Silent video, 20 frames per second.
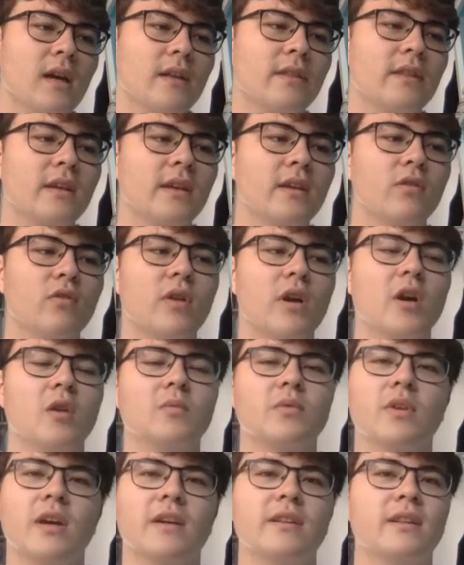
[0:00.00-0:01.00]
I think it will
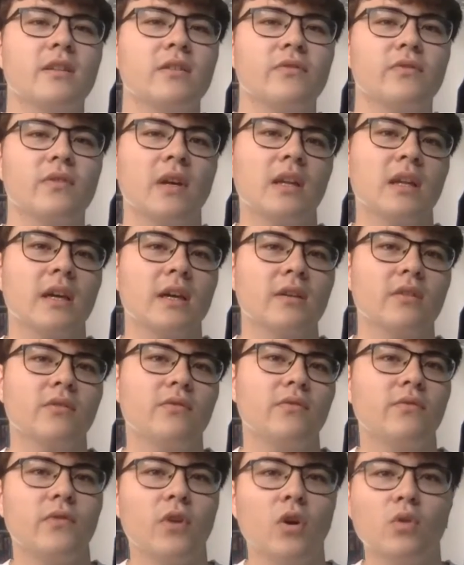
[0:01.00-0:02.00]
help to identify like
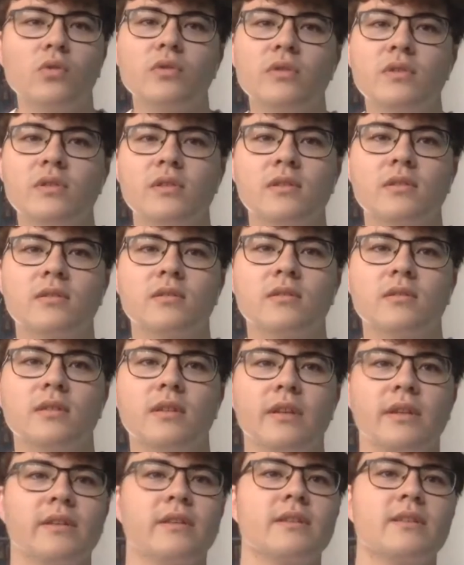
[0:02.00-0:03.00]
faults
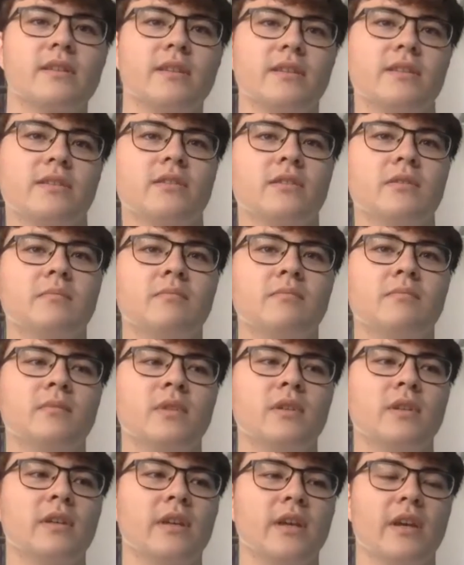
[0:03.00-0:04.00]
in the system.
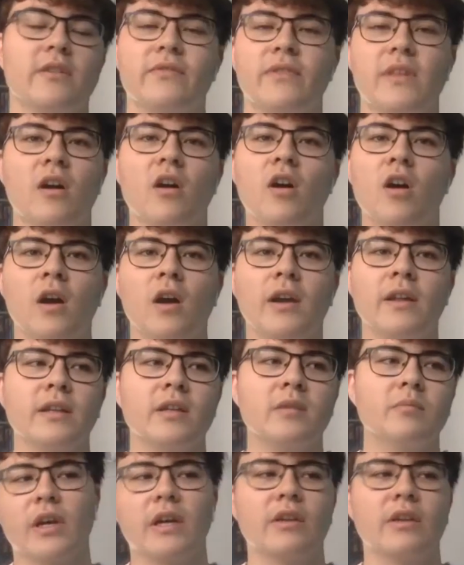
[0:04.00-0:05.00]
if there are
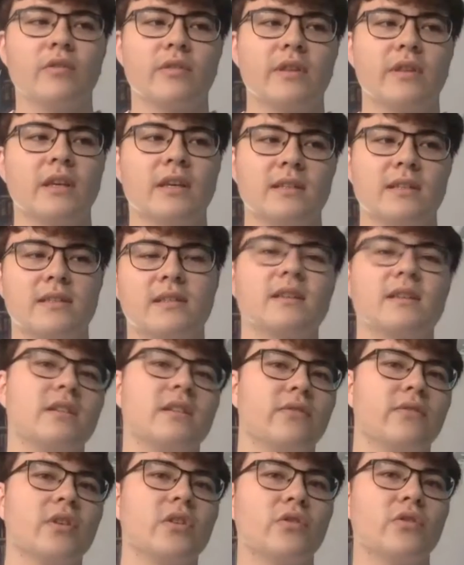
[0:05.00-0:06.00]
any. I don't think it's the
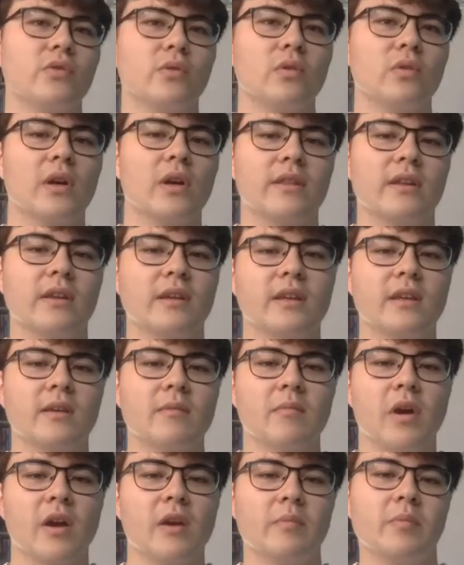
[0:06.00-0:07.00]
individual. I think it
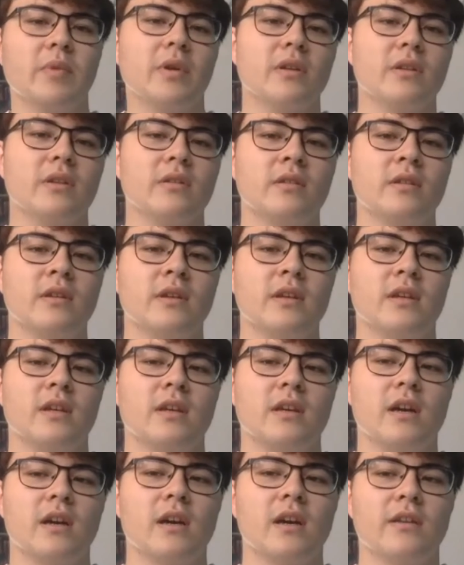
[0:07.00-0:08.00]
might have been
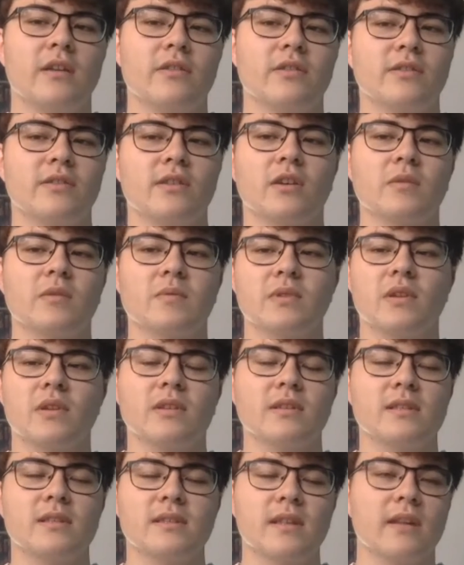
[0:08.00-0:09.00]
the
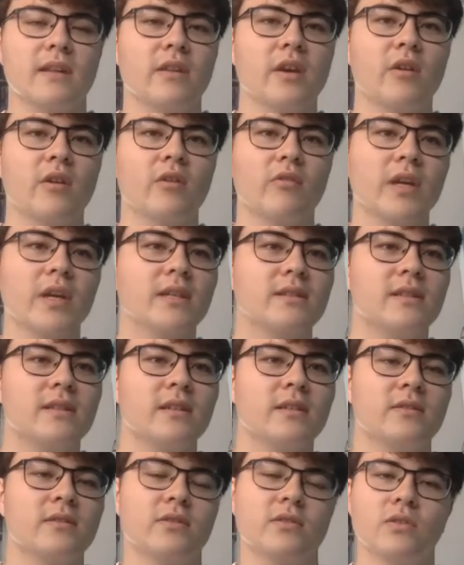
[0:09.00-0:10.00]
circumstances that they're raised
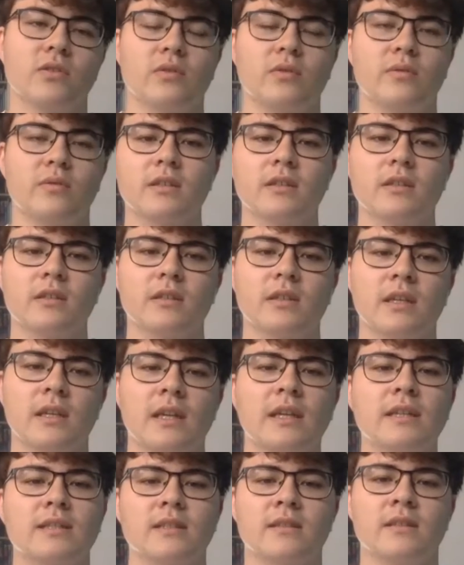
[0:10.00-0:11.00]
in. So
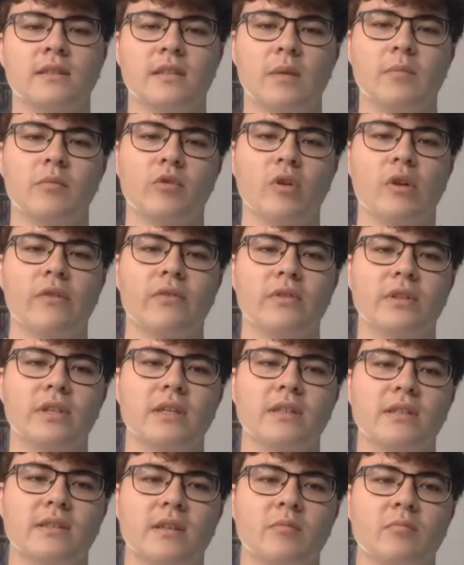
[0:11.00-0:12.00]
collecting the demographic
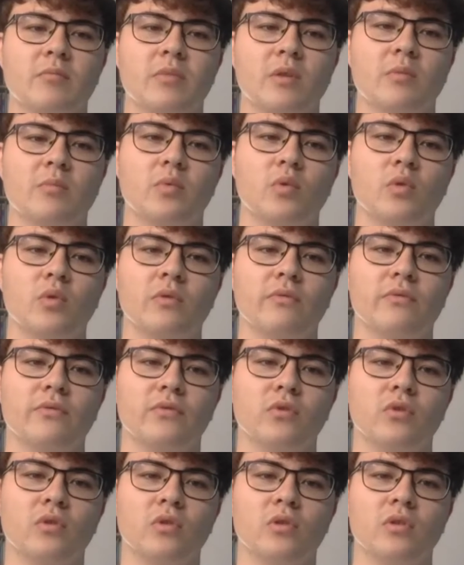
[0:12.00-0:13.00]
data can be important
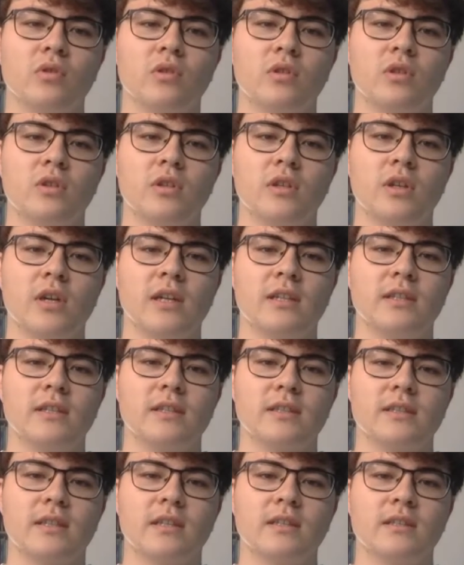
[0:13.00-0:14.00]
for
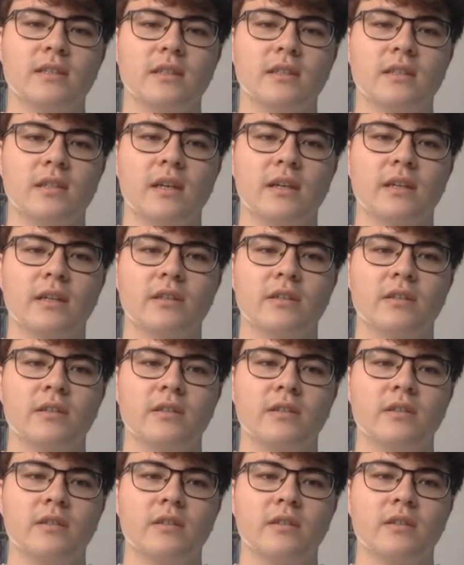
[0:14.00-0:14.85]
understanding, like